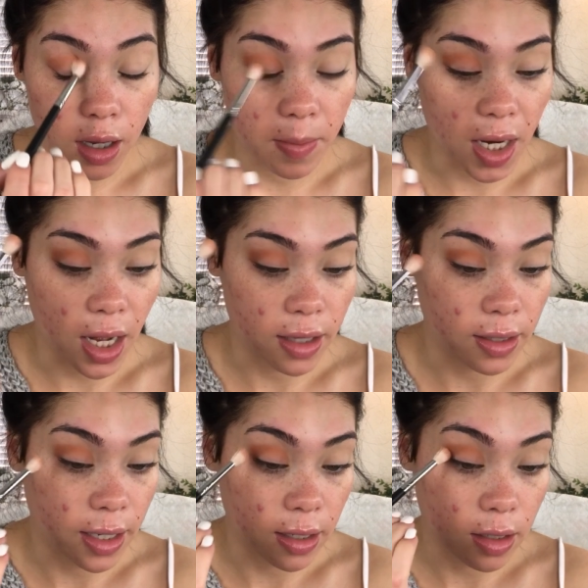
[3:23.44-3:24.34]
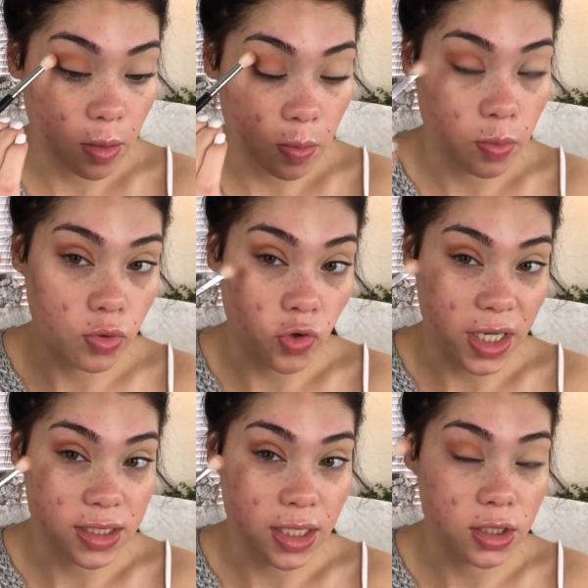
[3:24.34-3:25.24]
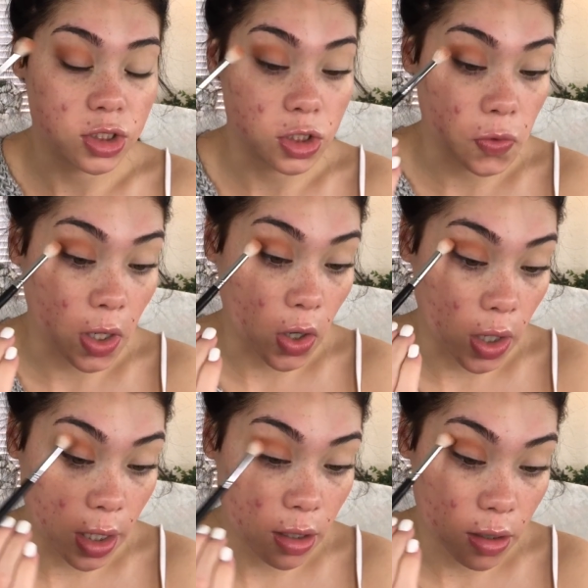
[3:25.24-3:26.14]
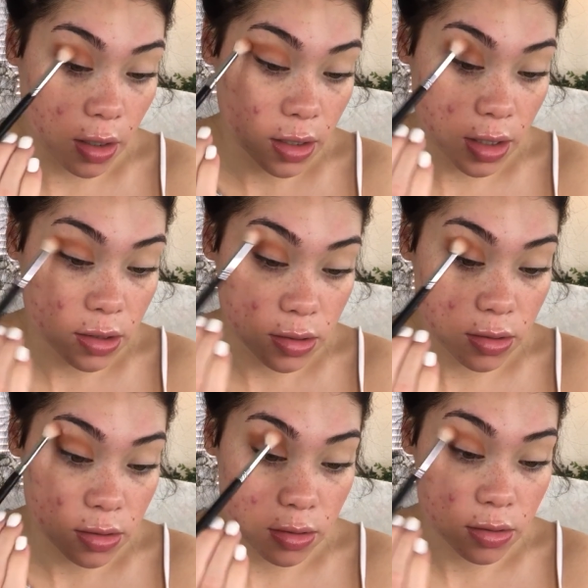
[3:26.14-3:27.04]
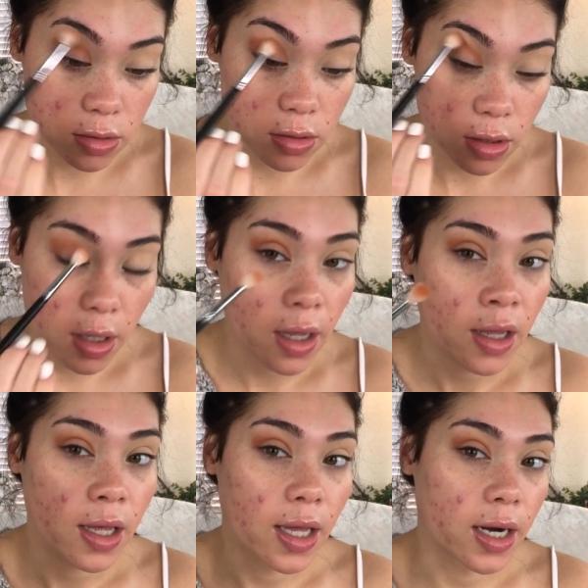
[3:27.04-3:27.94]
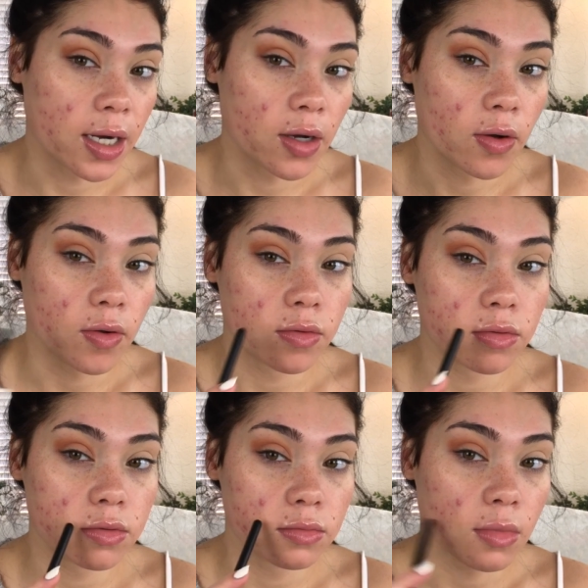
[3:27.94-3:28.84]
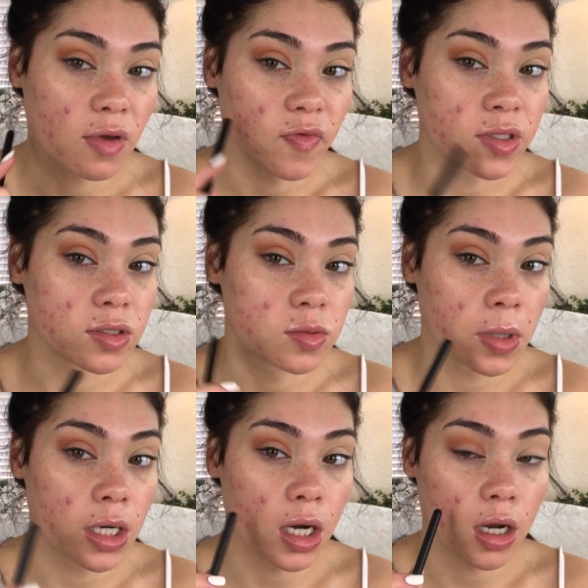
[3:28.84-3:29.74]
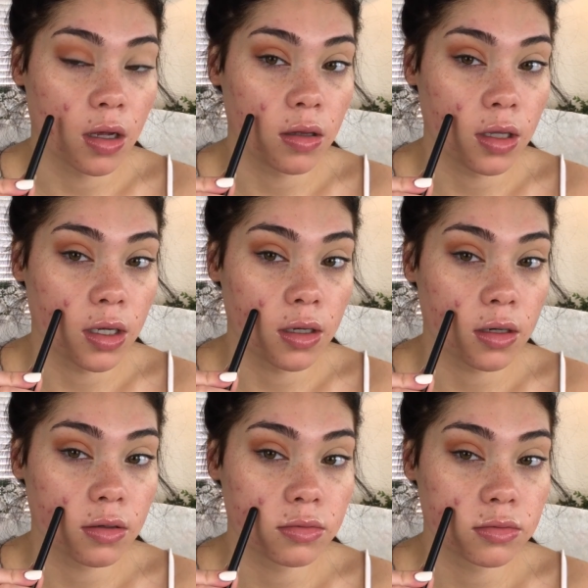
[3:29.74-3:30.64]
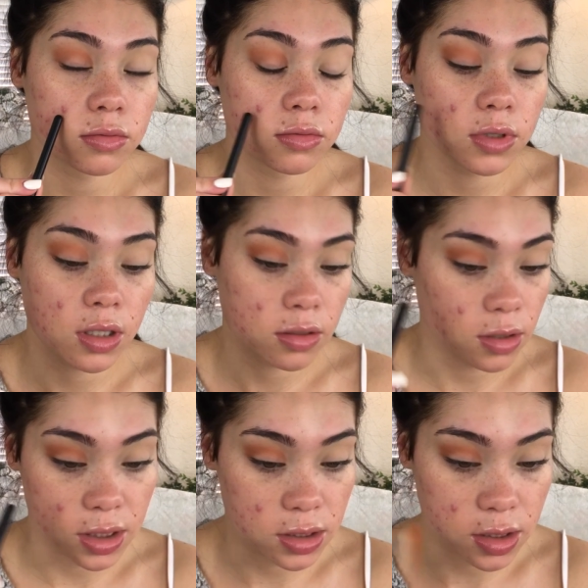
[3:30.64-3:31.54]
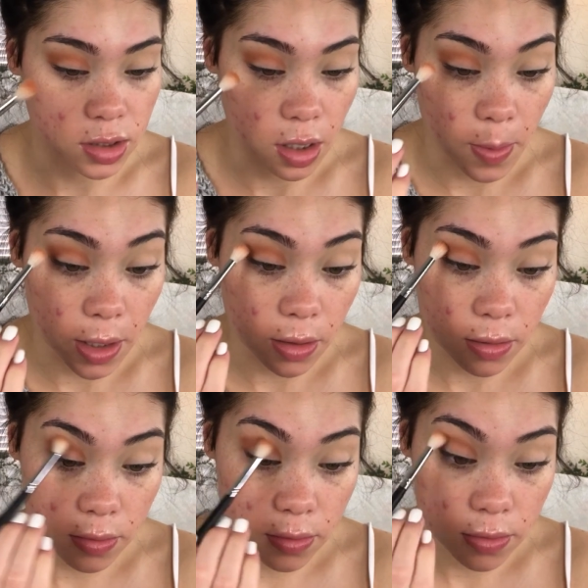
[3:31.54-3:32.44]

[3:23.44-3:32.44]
I'm not like pressing too hard on this. And I know my face is breaking out, like, let's not talk about it.